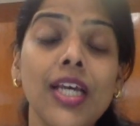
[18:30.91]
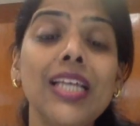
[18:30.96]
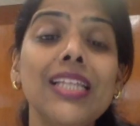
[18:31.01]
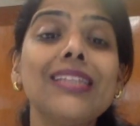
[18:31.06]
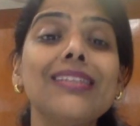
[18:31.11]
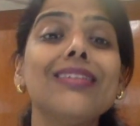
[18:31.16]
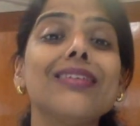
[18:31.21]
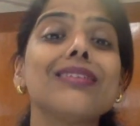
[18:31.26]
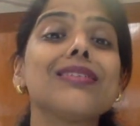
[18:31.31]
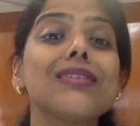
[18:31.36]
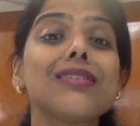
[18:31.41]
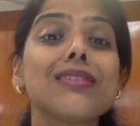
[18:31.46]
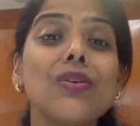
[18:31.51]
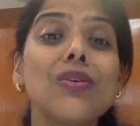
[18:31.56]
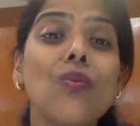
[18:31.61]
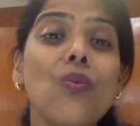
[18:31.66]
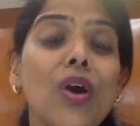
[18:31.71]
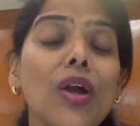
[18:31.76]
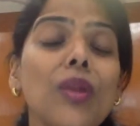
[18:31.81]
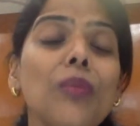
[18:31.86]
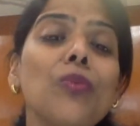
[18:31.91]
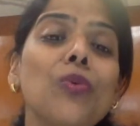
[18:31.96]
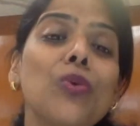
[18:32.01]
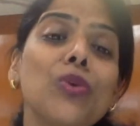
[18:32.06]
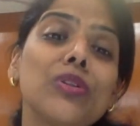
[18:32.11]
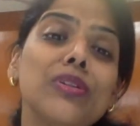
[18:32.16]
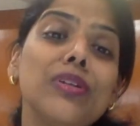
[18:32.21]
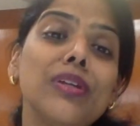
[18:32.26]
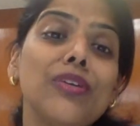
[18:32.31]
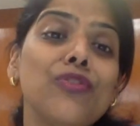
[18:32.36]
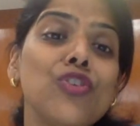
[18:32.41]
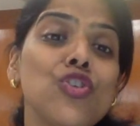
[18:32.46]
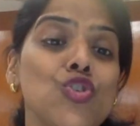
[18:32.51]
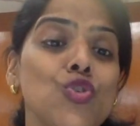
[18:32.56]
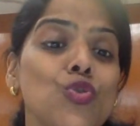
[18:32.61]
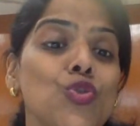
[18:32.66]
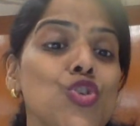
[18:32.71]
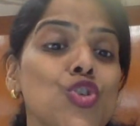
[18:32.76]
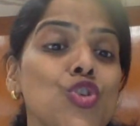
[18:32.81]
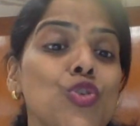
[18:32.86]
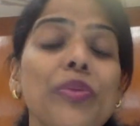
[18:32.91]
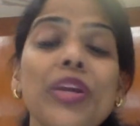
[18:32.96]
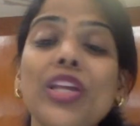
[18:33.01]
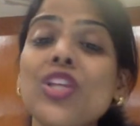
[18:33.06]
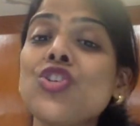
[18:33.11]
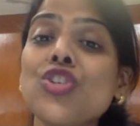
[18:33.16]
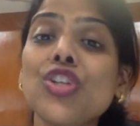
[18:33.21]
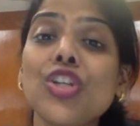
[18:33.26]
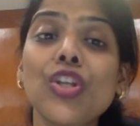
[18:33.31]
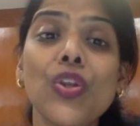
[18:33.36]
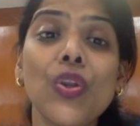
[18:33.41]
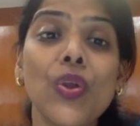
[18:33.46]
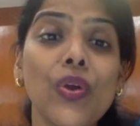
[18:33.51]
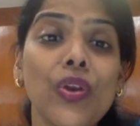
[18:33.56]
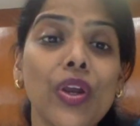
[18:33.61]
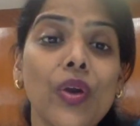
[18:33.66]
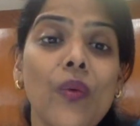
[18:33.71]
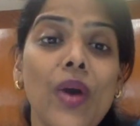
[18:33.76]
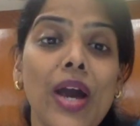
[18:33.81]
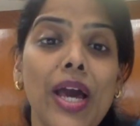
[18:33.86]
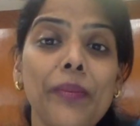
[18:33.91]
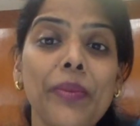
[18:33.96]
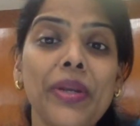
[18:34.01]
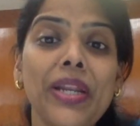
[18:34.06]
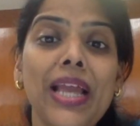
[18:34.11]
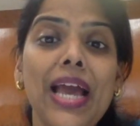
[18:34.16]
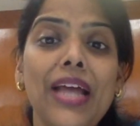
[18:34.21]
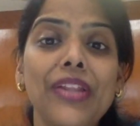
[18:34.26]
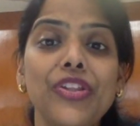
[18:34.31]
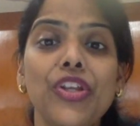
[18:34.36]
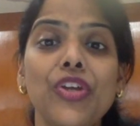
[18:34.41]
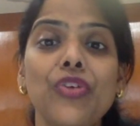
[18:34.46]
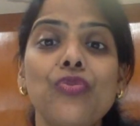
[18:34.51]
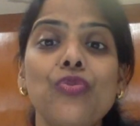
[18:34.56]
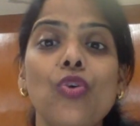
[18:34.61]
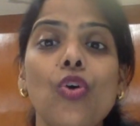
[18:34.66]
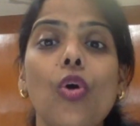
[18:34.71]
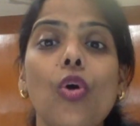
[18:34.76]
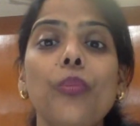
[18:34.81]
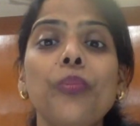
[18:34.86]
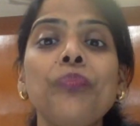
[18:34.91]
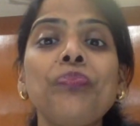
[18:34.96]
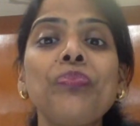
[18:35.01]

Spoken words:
this is the one more thing which you should mention in your requirement gathering form,